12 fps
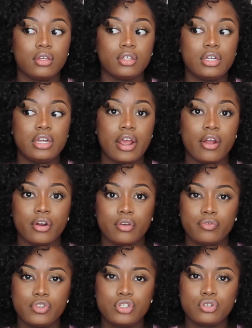
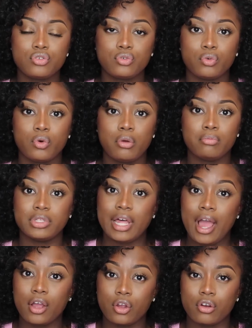narrative to
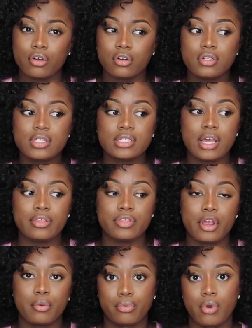black girls that
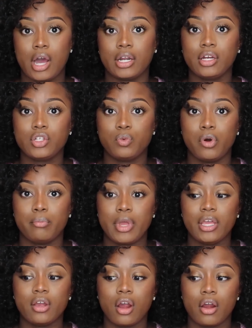their product will make